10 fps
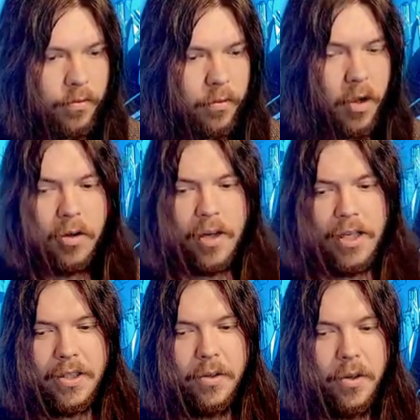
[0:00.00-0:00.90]
Oh,
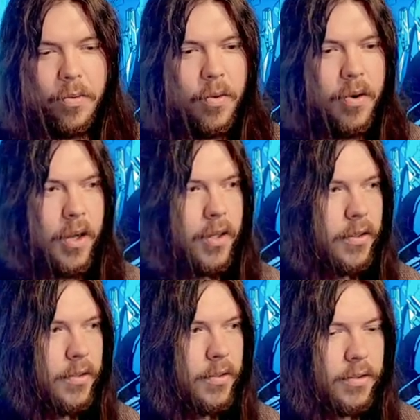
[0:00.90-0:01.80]
got 2 and 1.
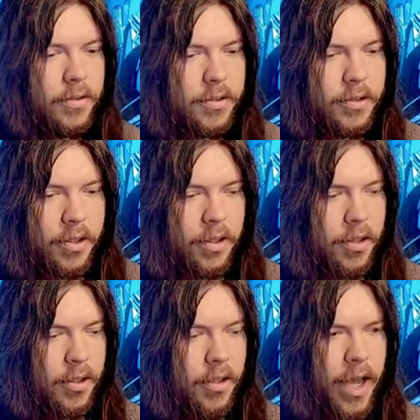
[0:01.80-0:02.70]

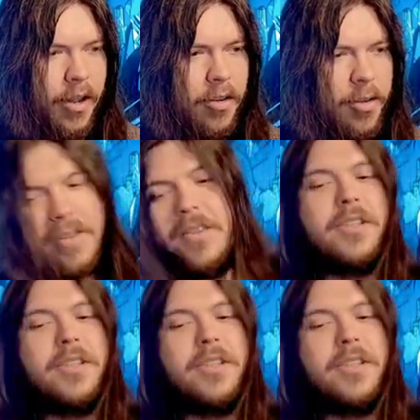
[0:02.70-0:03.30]
How long do I have